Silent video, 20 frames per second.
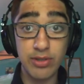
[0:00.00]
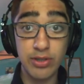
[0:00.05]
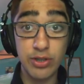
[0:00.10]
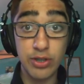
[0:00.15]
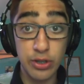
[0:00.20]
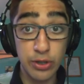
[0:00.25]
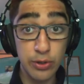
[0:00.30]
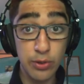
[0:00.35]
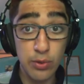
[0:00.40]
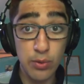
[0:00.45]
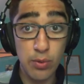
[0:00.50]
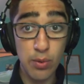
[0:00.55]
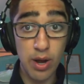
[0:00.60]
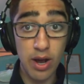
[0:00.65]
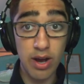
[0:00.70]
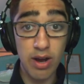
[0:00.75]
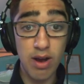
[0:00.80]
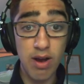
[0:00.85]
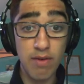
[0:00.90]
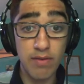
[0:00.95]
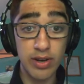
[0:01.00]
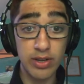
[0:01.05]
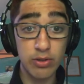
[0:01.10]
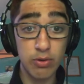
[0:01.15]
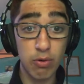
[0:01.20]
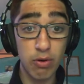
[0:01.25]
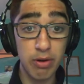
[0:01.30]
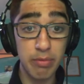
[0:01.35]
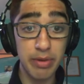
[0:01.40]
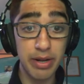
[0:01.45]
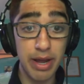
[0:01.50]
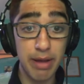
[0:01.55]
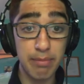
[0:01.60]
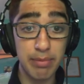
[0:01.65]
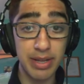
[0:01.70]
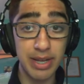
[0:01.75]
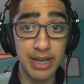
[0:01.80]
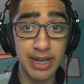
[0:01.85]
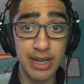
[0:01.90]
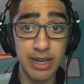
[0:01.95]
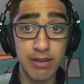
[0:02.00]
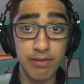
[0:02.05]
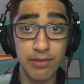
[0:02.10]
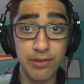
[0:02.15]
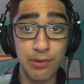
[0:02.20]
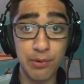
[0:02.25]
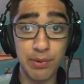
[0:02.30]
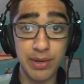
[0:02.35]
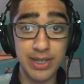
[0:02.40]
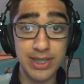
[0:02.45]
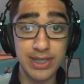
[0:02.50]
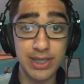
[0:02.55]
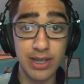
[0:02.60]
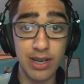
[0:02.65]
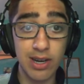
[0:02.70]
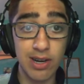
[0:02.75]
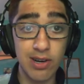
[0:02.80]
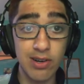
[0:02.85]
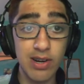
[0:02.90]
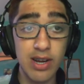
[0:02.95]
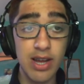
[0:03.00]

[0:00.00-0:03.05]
two of a tournament I played in a few weeks ago.